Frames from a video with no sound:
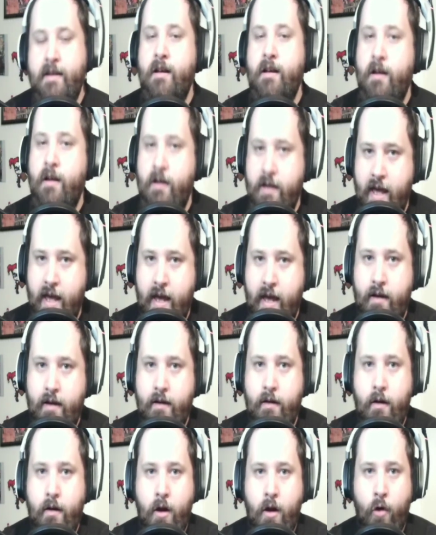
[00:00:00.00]

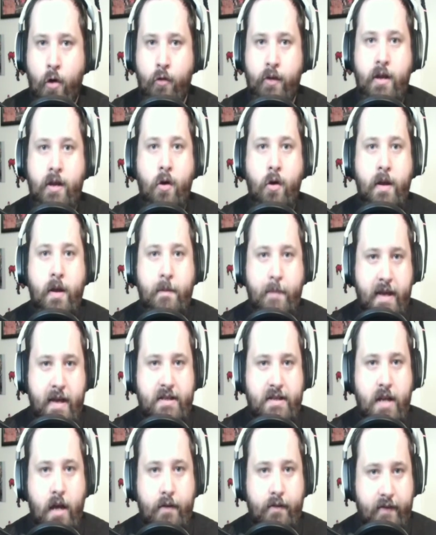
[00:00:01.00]
again, only going based
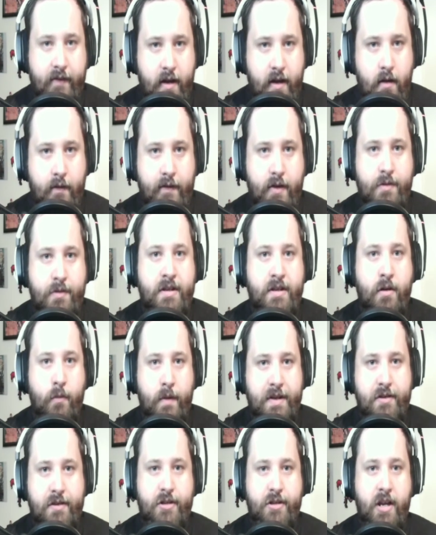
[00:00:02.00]
off of interviews and
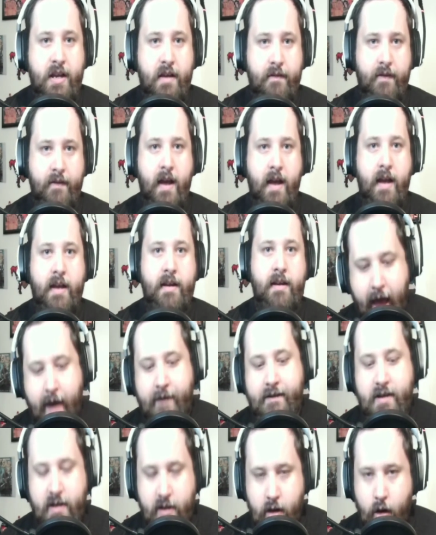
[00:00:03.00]
research I could find, have
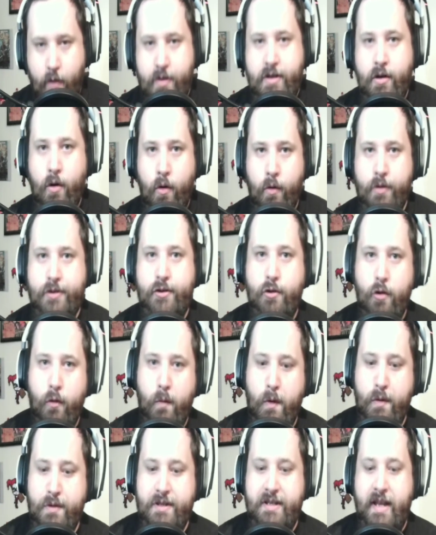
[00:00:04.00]
to go to old school
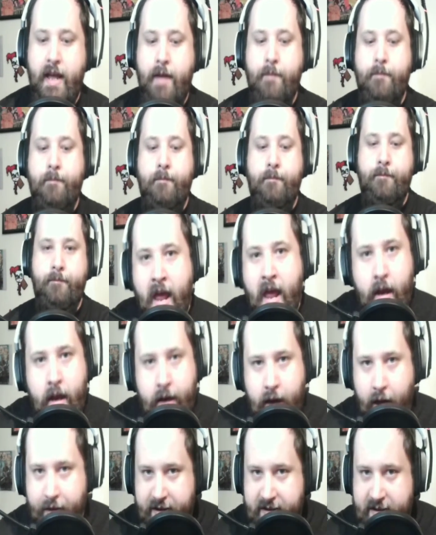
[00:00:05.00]
RuneScape.
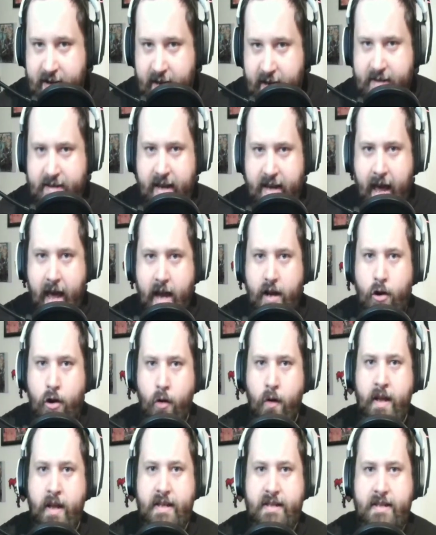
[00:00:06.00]
Now this next
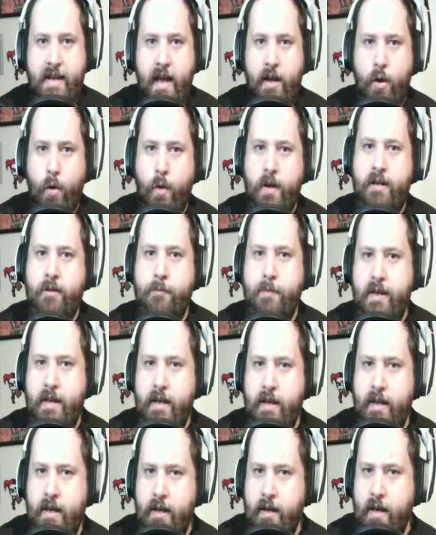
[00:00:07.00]
category is not going to
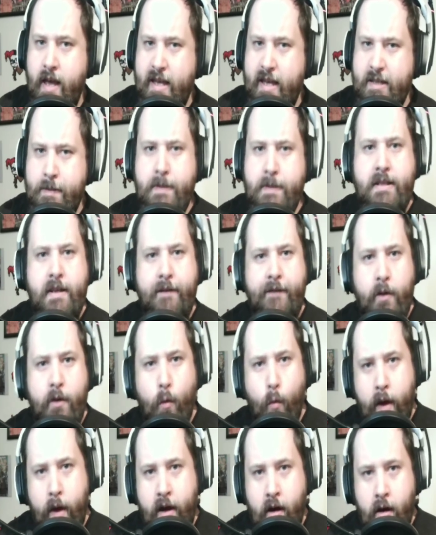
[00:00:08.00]
be a specific
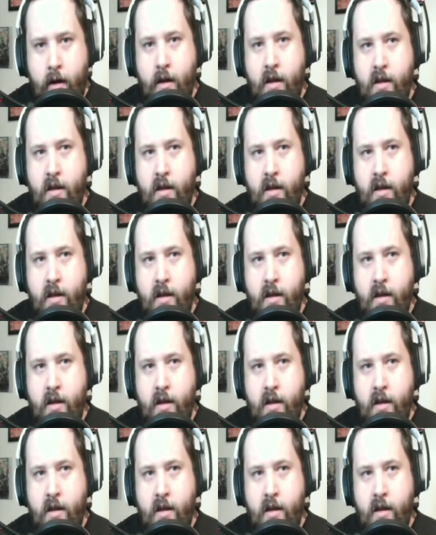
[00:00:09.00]
winner,